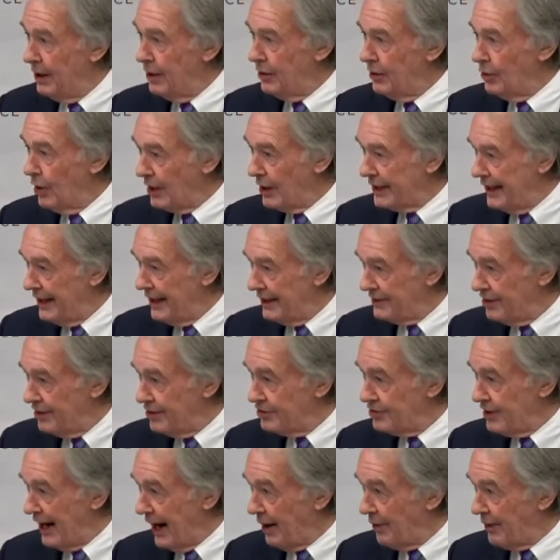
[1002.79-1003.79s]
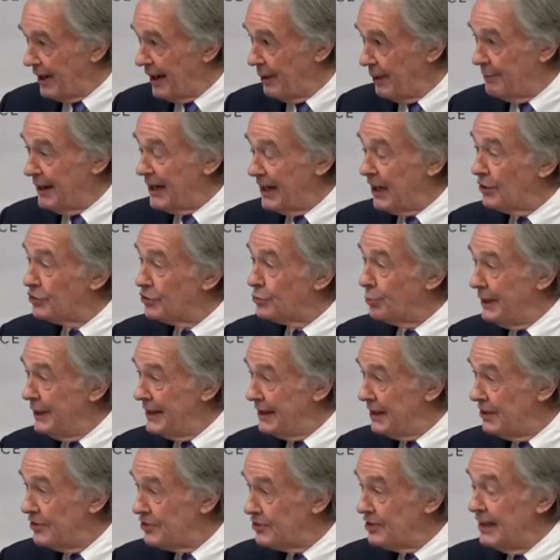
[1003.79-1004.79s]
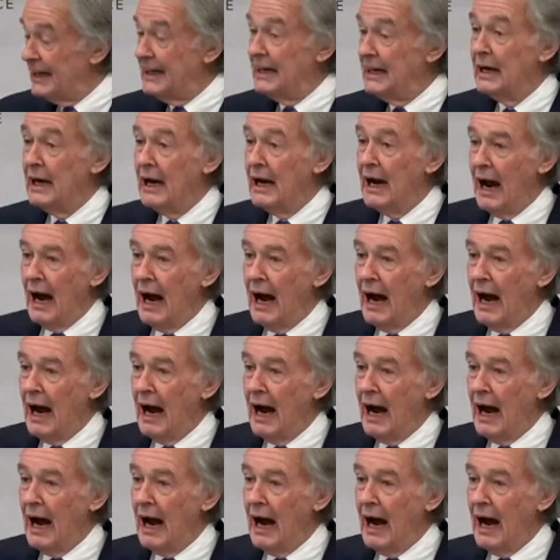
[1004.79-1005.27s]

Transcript: looking at this area, because we can see